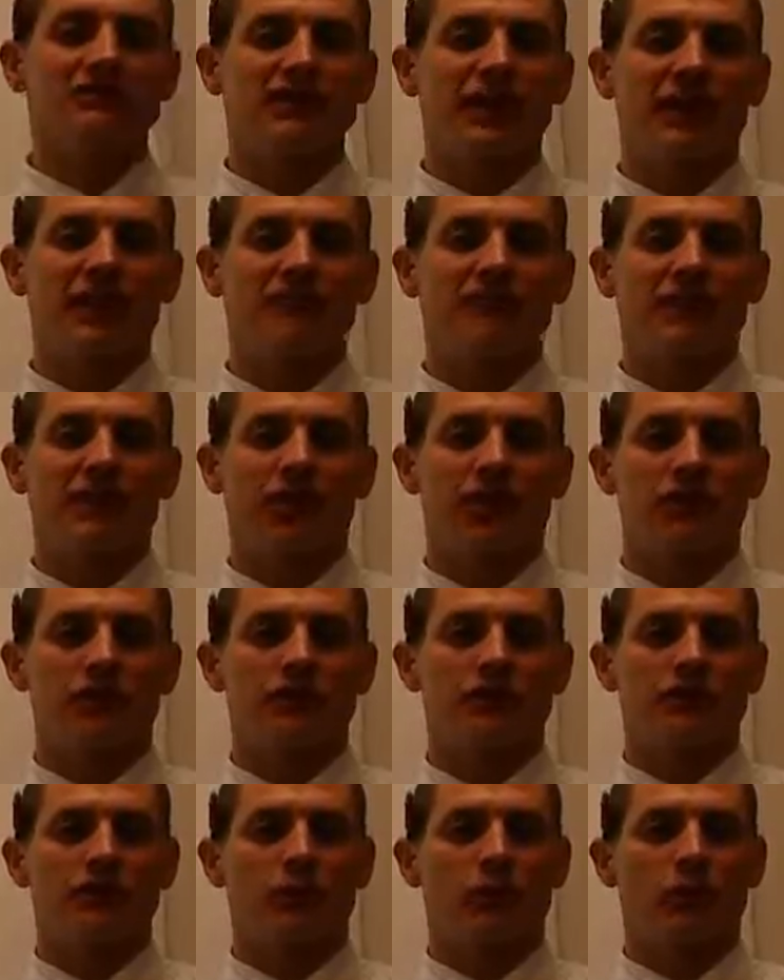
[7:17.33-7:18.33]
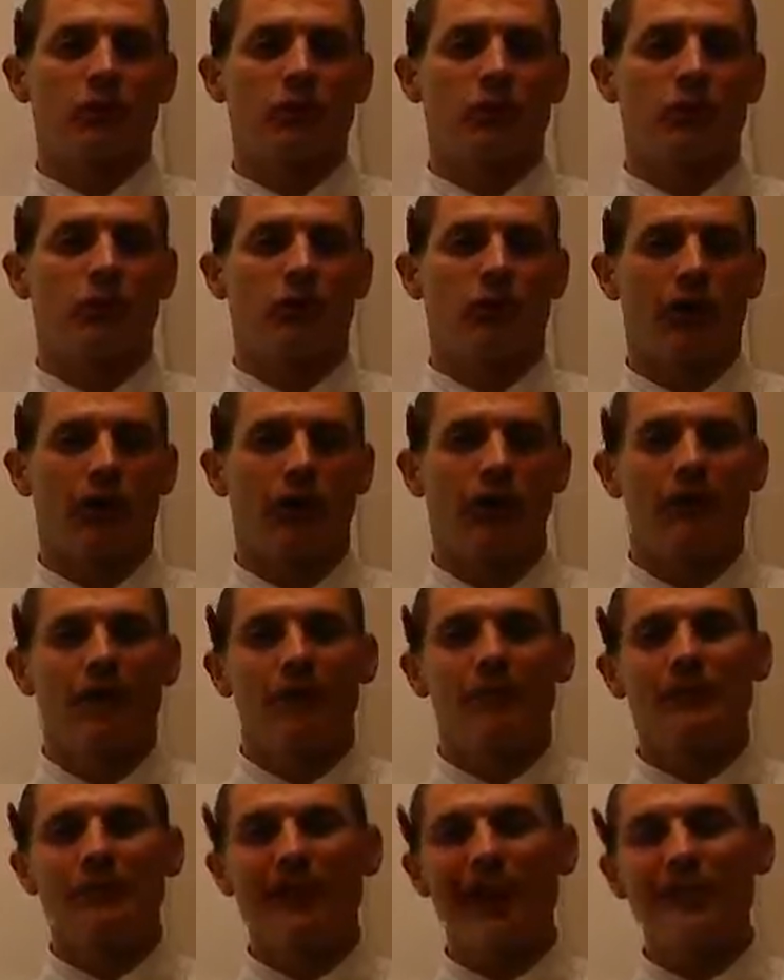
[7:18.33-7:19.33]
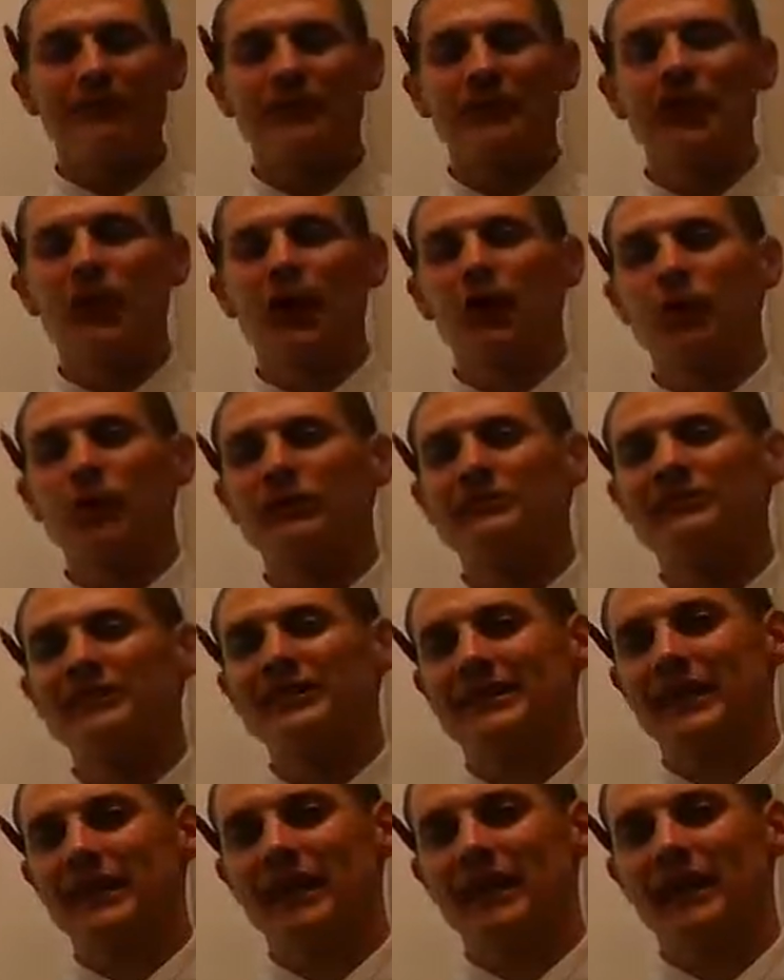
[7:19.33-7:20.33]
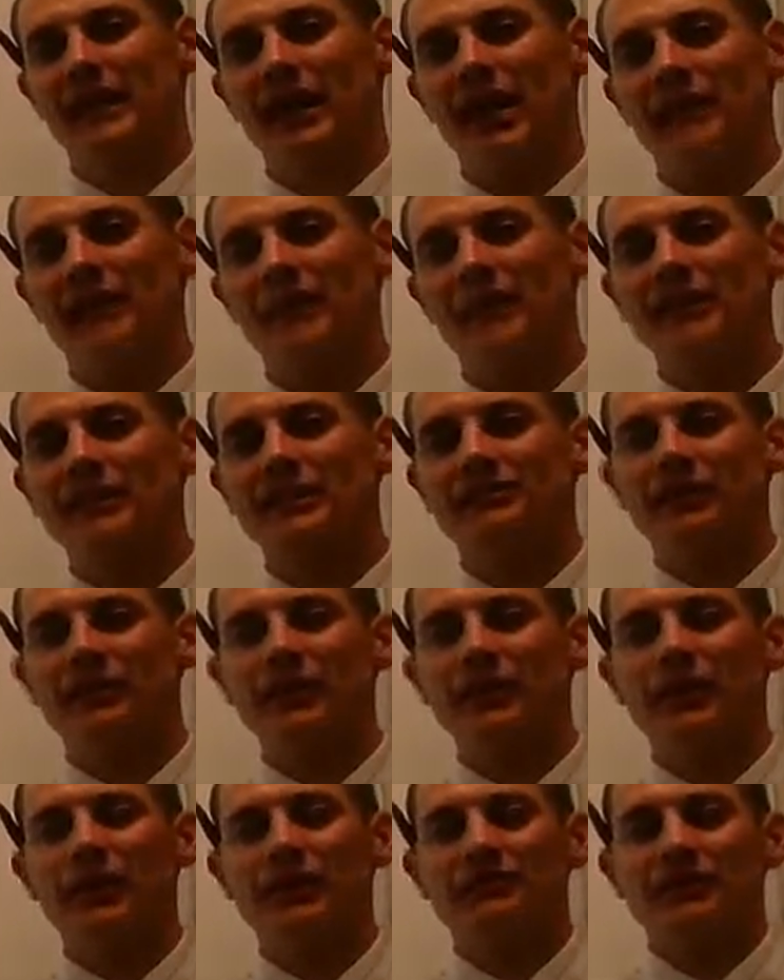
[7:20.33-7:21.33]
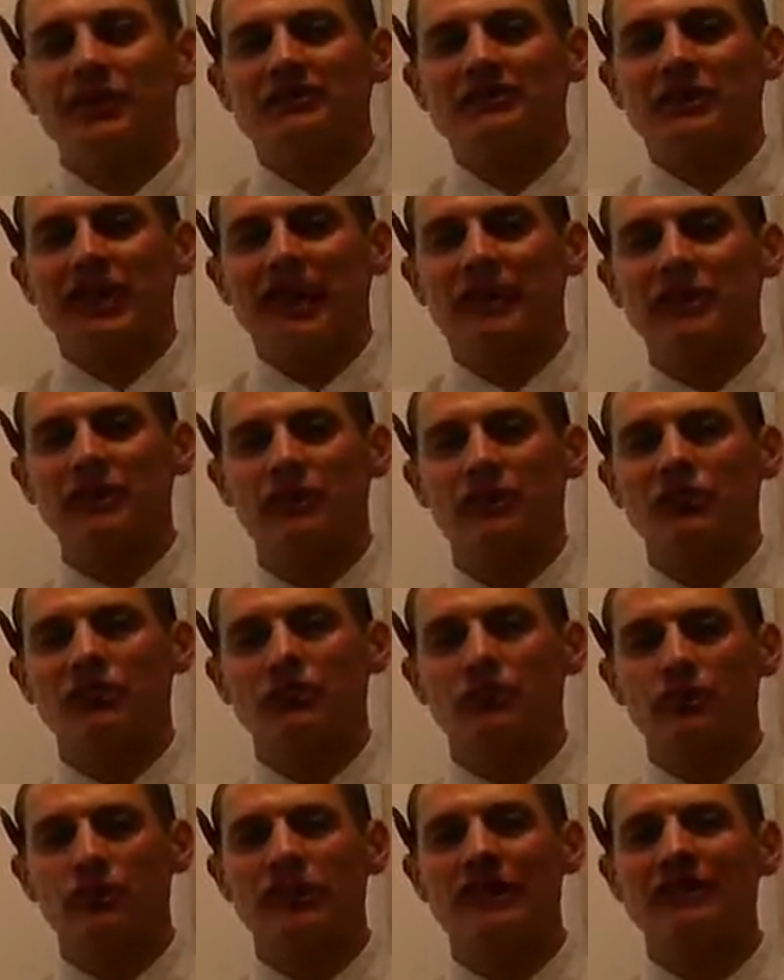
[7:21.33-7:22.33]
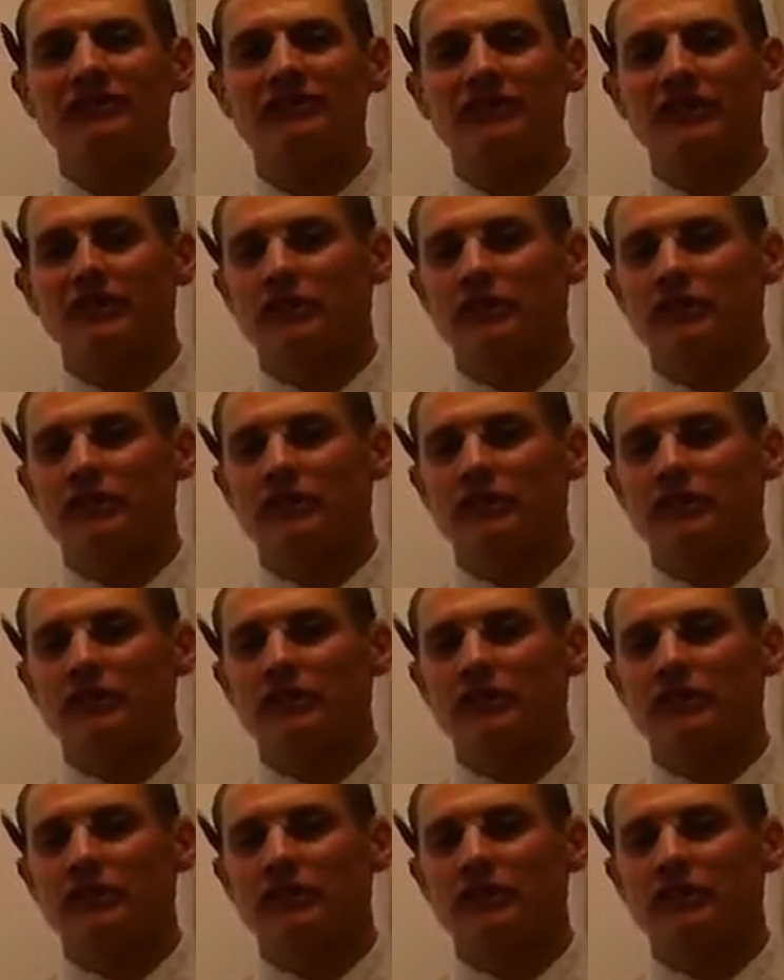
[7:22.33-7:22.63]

FDR to join the war. But FDR wasn't there yet because the U.S. doesn't have a good reason